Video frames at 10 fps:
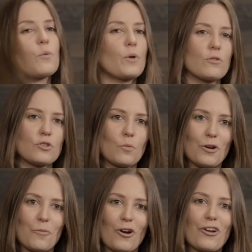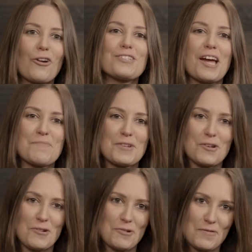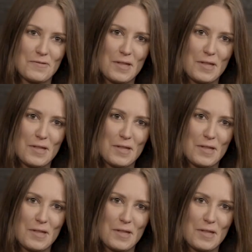We also want to work on our timing and our groove